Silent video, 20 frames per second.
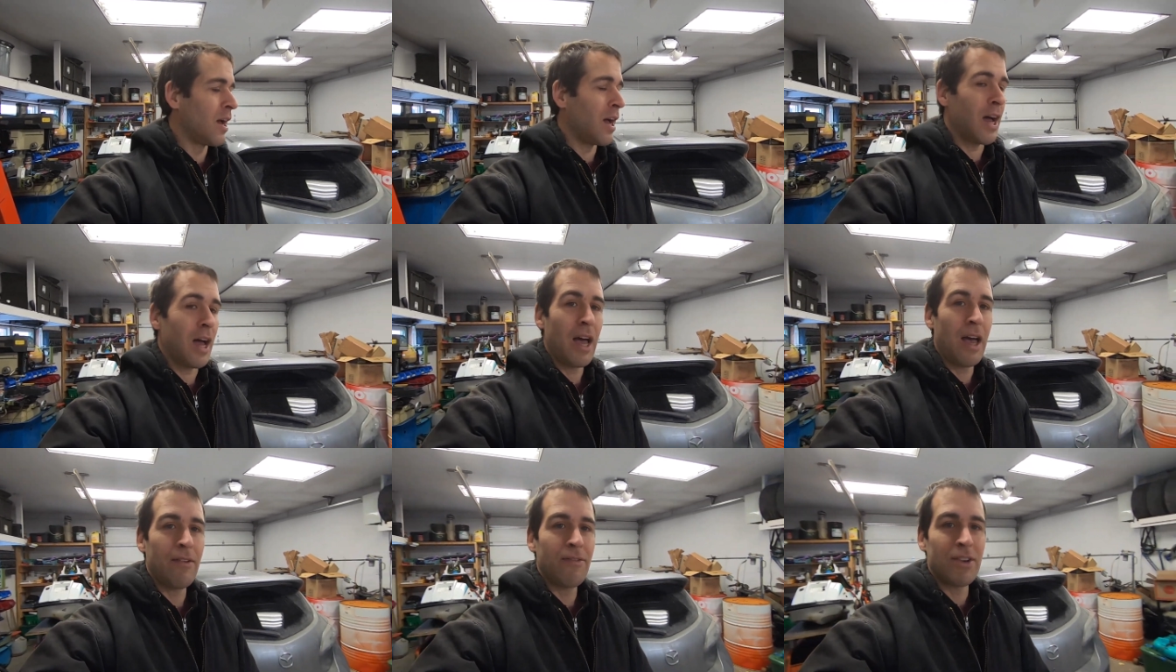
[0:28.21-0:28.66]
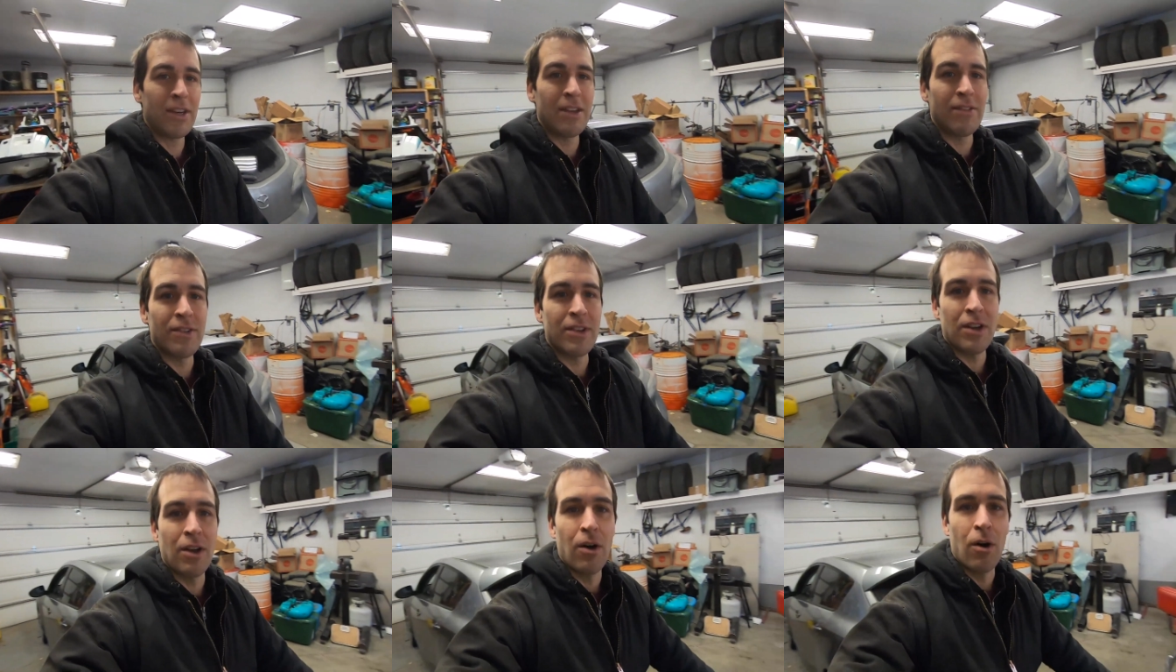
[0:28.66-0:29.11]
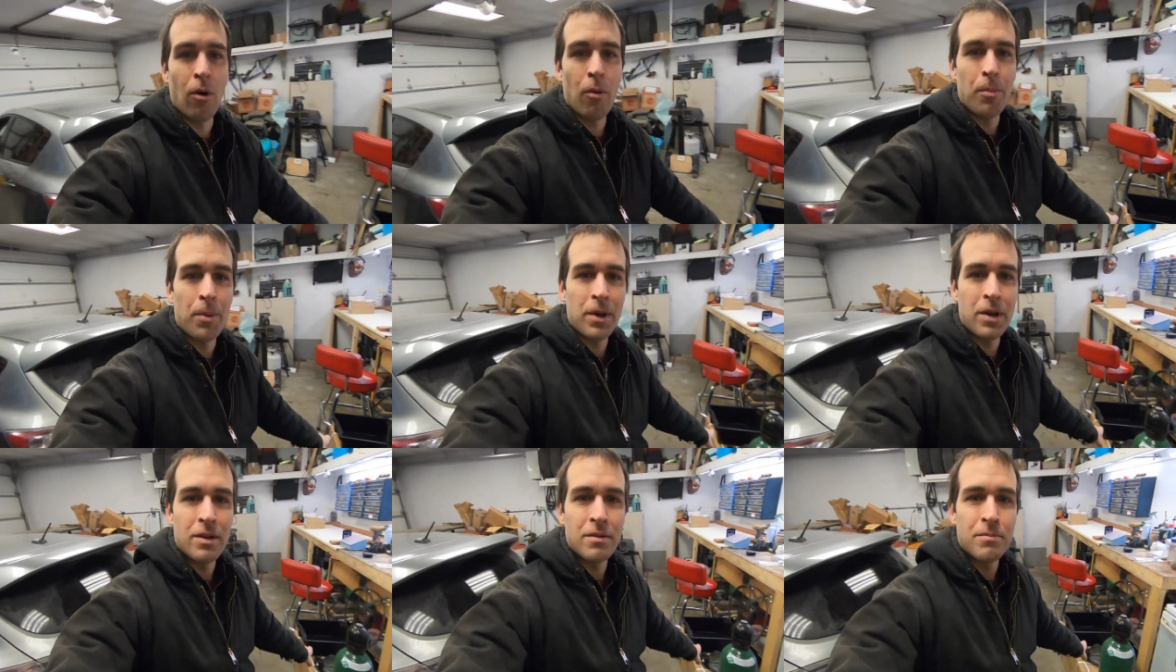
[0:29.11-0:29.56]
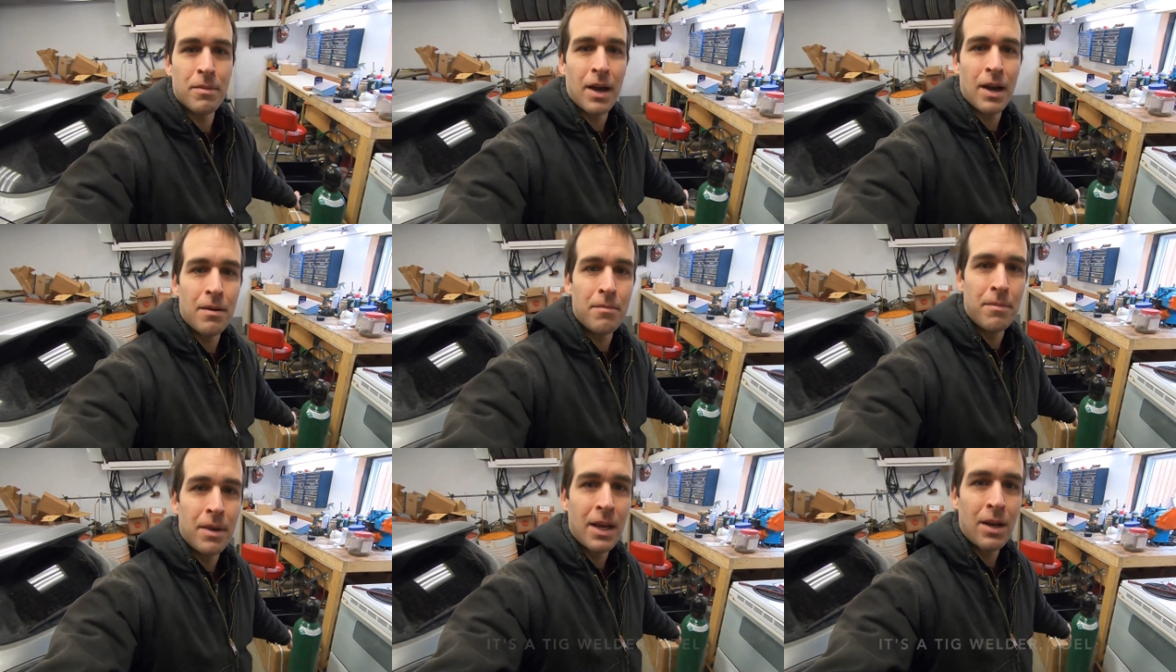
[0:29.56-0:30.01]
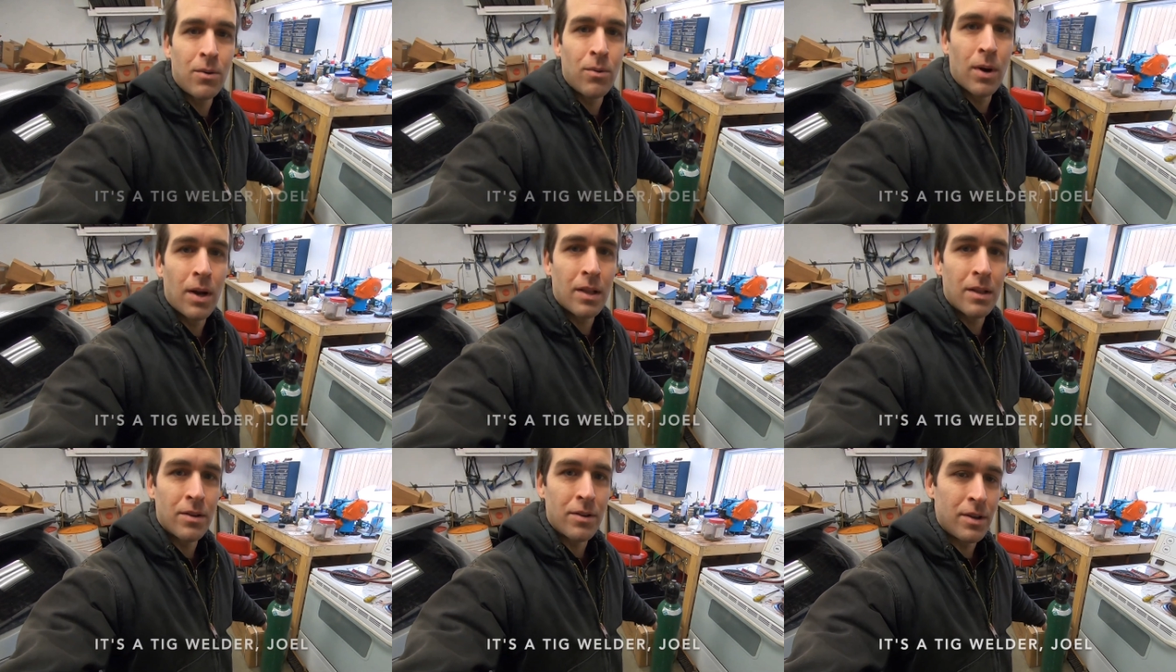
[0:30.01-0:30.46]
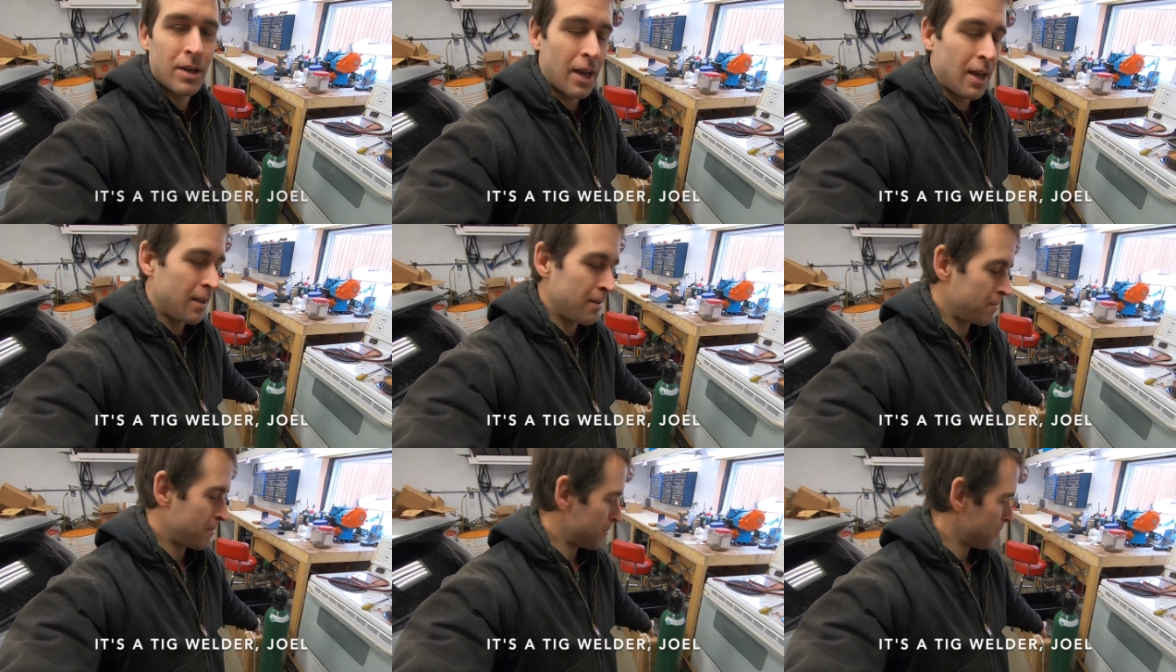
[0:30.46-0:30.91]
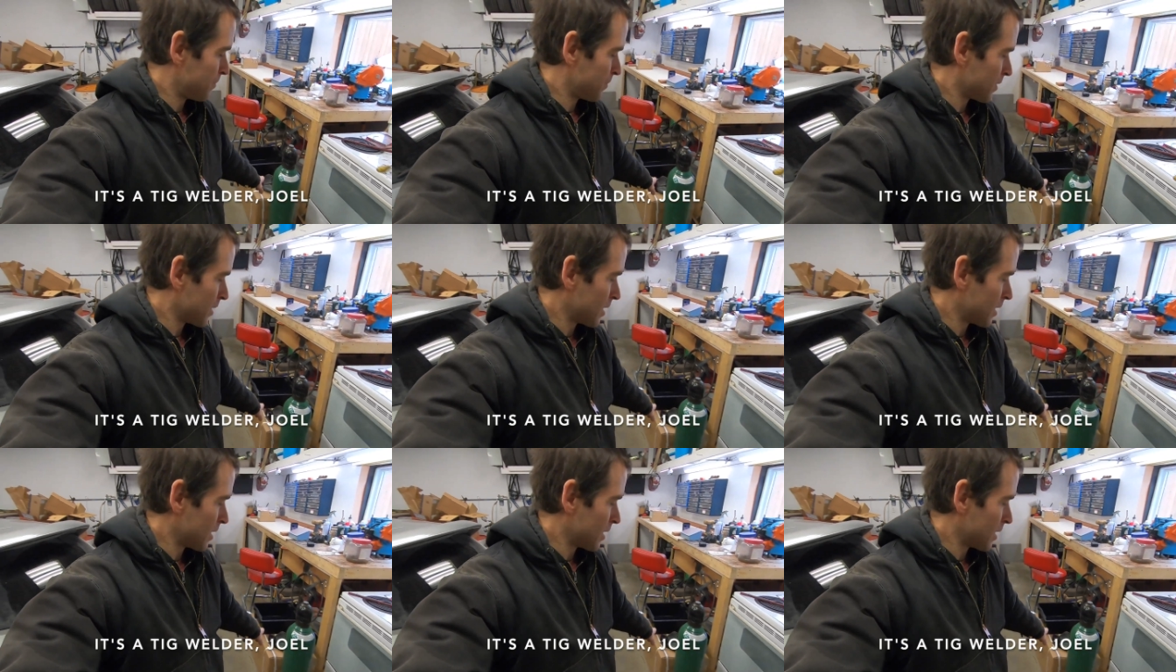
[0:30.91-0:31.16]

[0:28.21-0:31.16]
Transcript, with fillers: I haven't even opened my MIG welder yet.